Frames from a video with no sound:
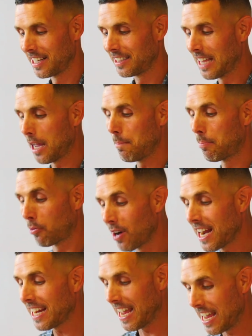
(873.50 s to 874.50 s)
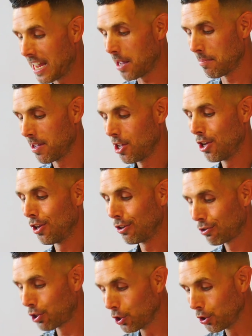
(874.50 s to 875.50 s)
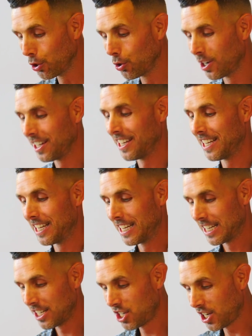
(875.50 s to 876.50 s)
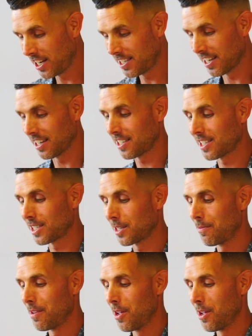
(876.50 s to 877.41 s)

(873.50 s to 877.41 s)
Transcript: They bring him to Jesus.